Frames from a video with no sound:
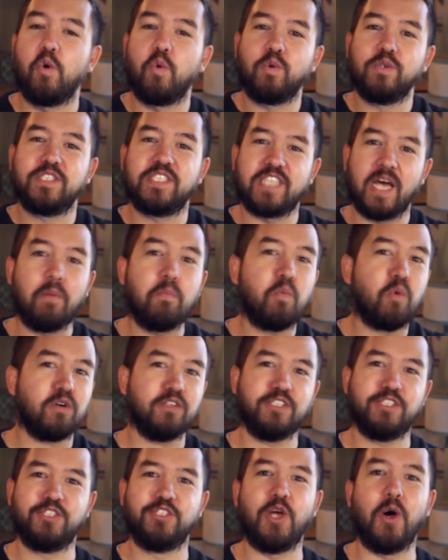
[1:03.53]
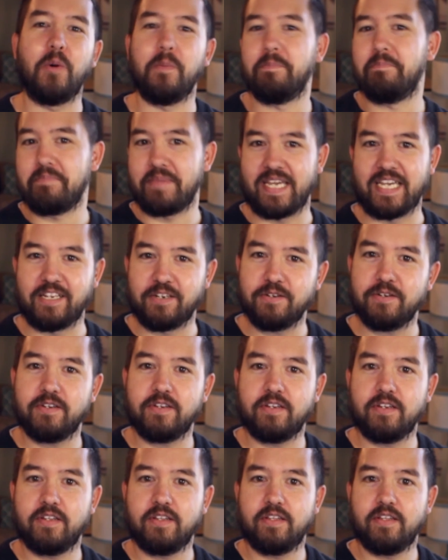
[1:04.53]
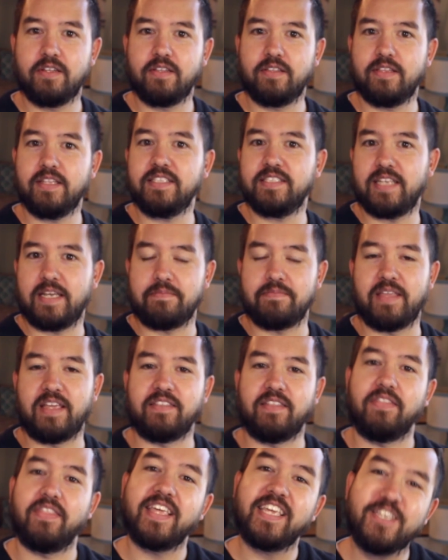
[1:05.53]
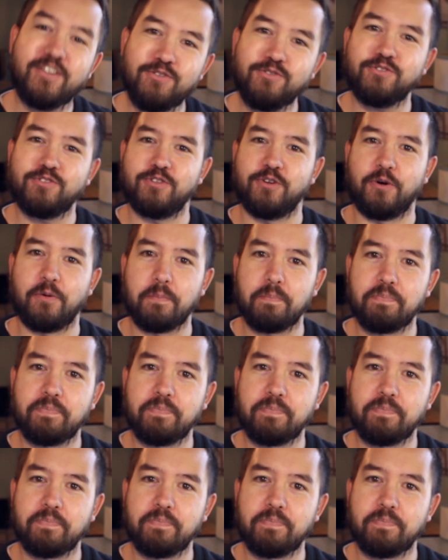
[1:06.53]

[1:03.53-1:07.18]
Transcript: Some words don't mean the same thing that they used to.